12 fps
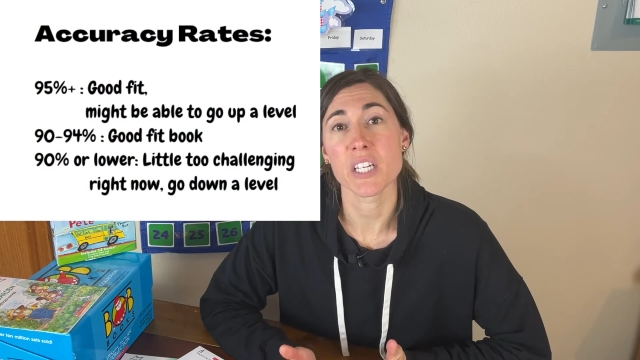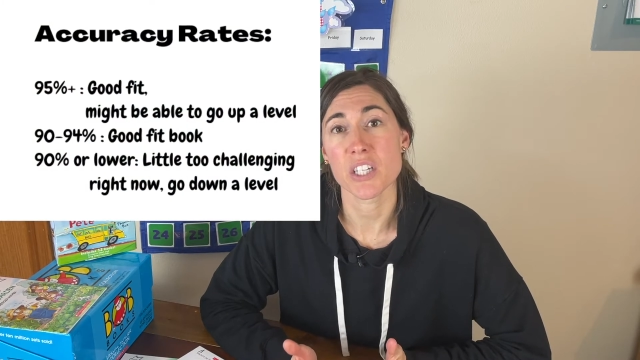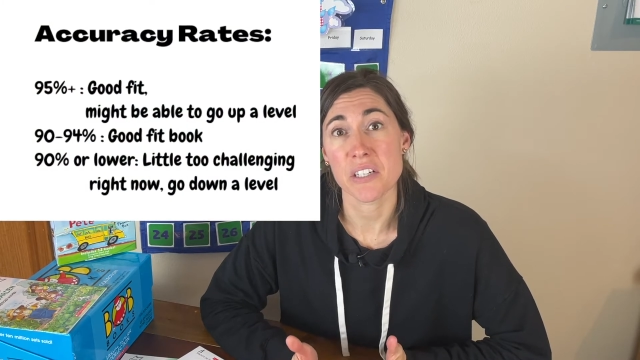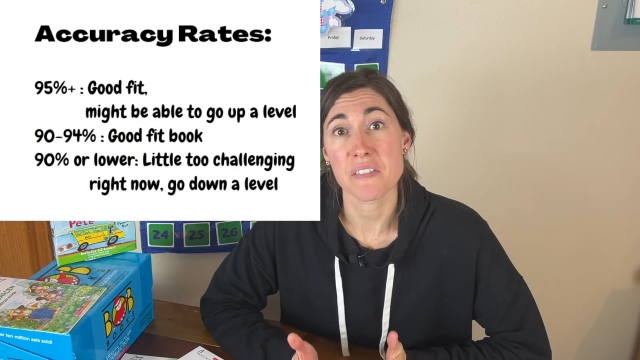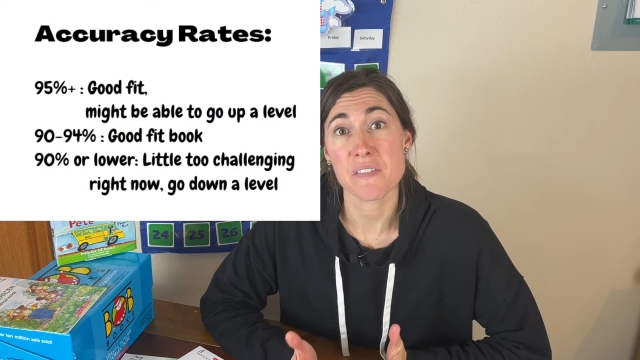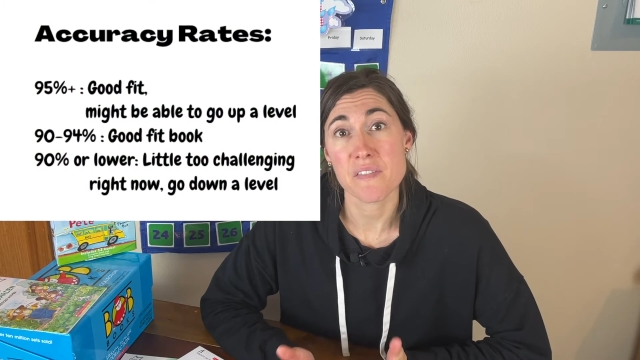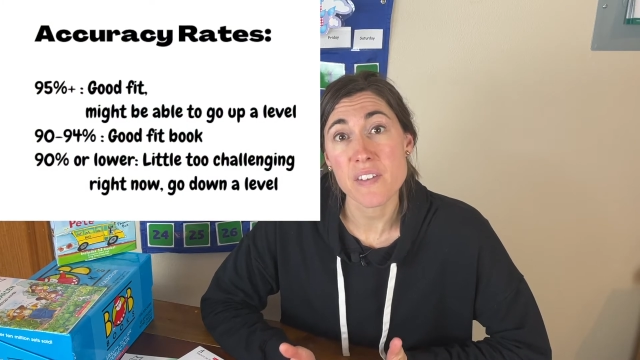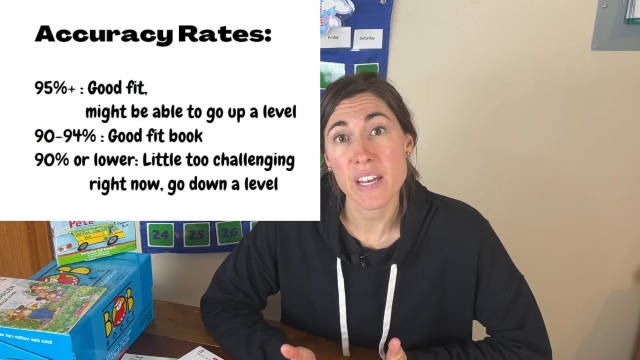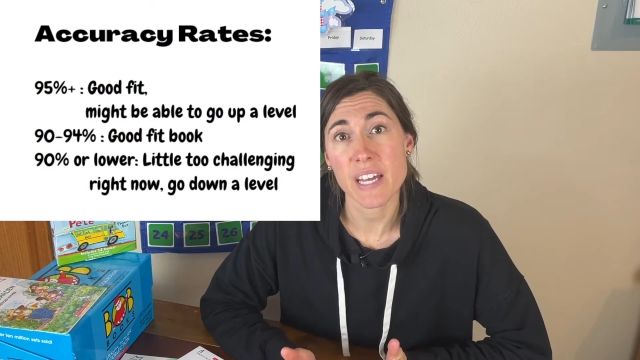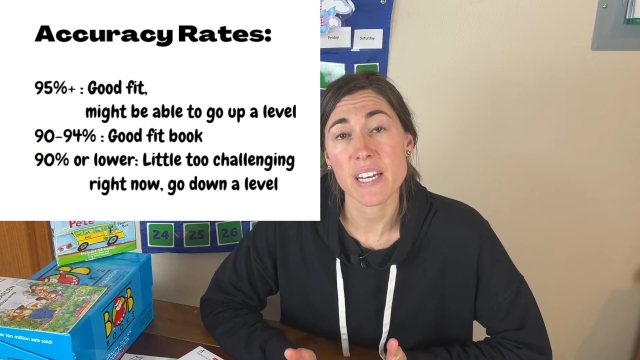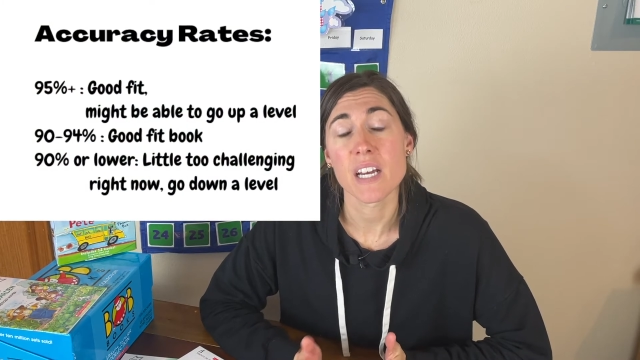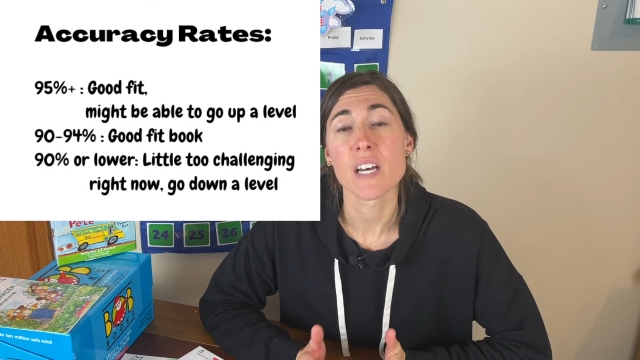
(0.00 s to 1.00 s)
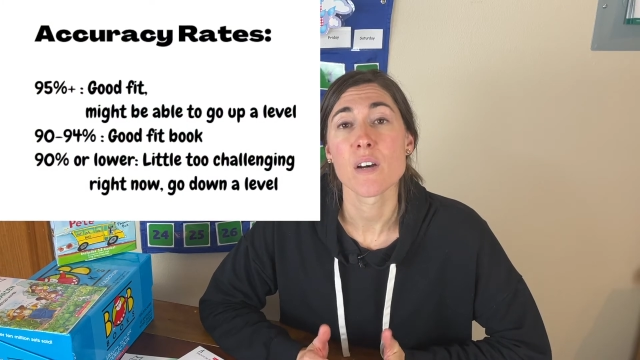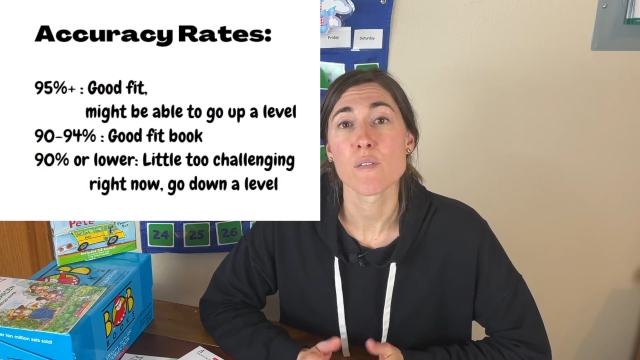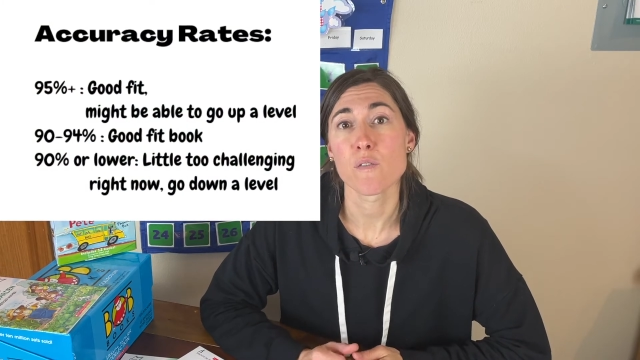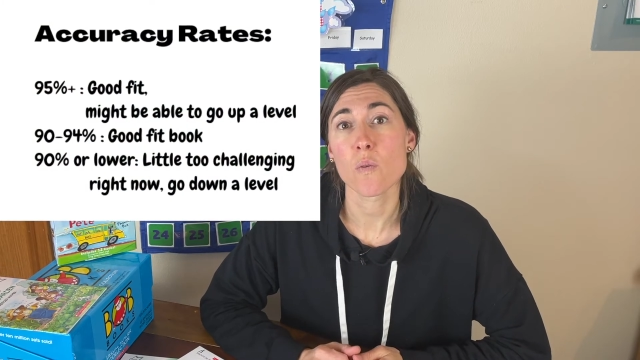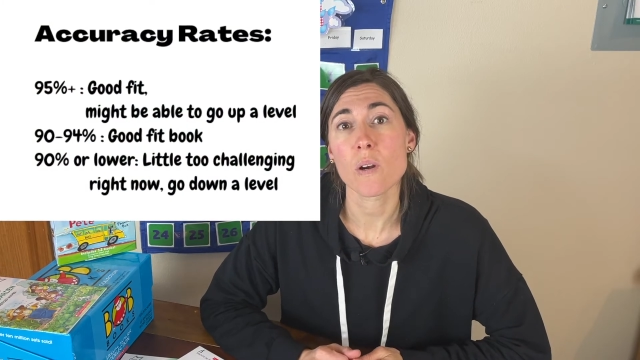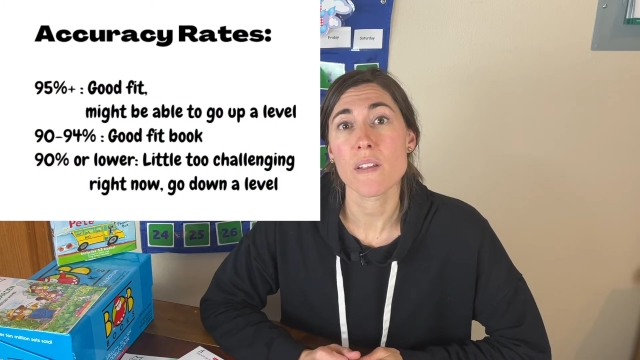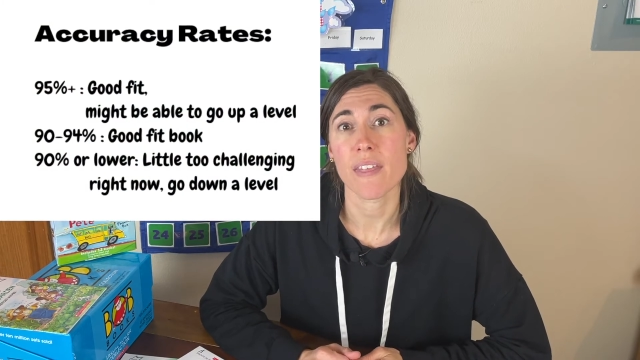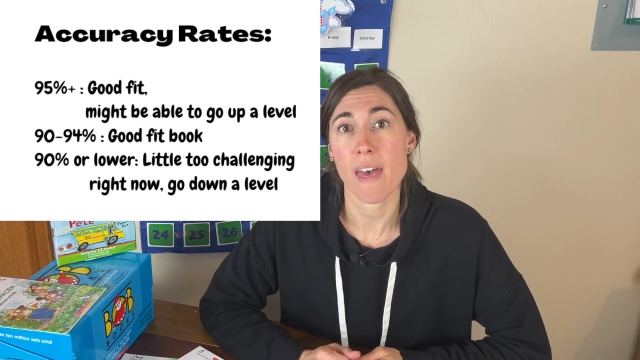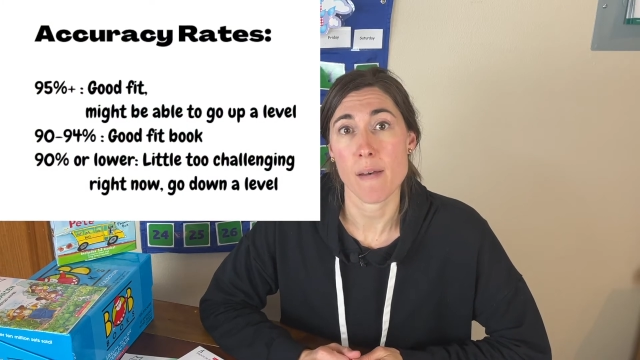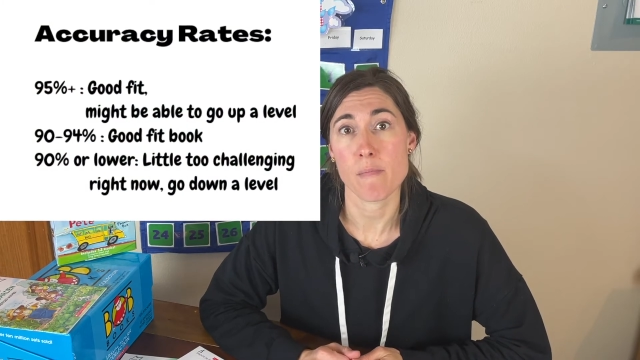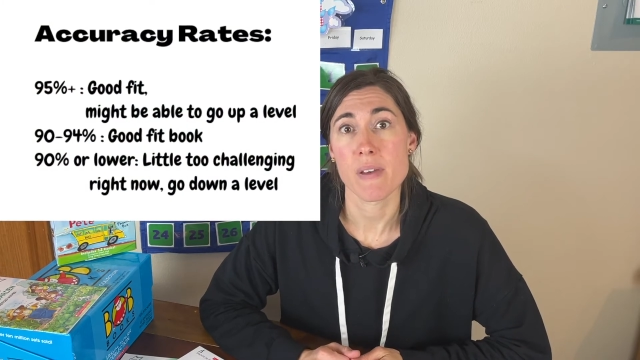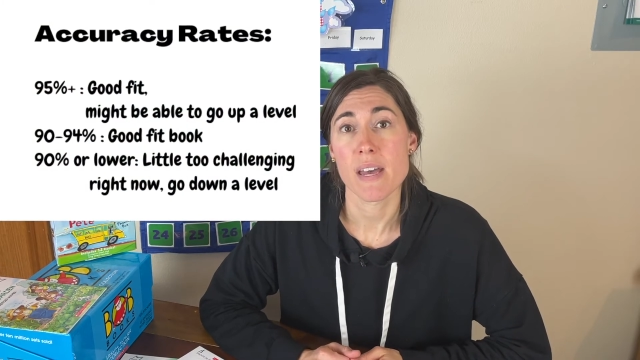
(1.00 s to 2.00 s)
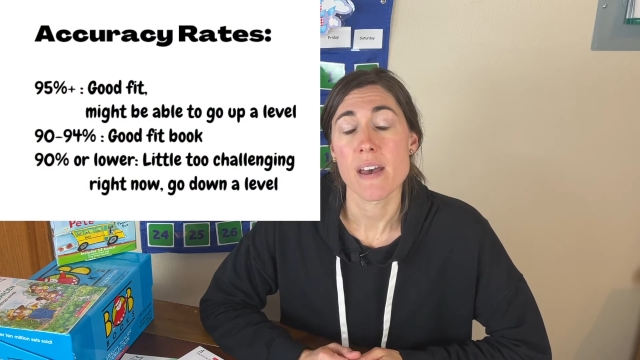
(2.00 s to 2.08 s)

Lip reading: good fit for them.